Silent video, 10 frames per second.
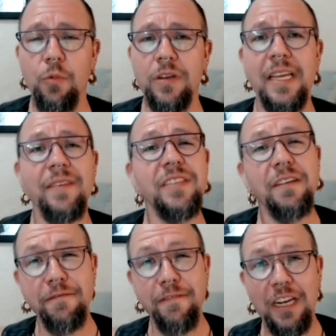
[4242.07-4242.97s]
receives
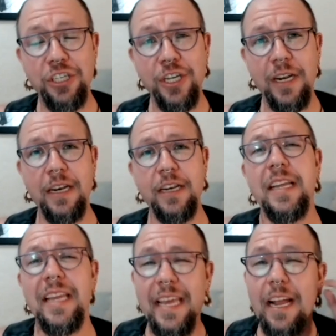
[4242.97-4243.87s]
affection and
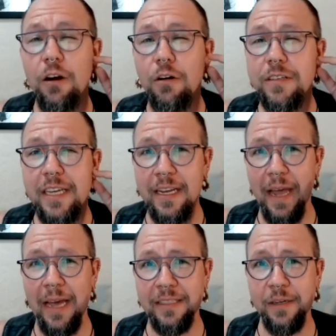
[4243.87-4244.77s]
hears it,
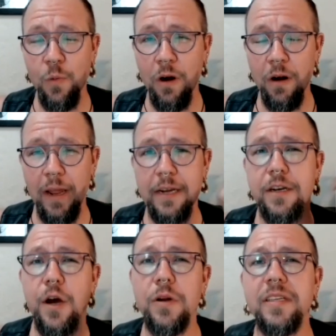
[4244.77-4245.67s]
as it were, like
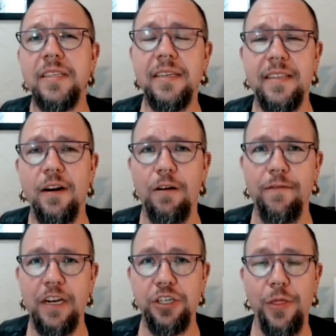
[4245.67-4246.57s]
notices their
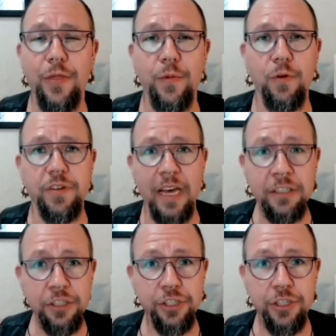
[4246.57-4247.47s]
affection through
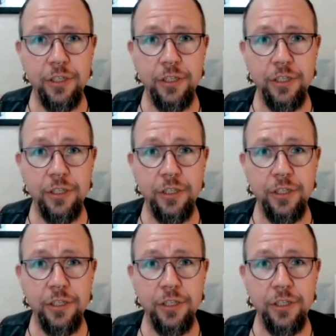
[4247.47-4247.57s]
touch,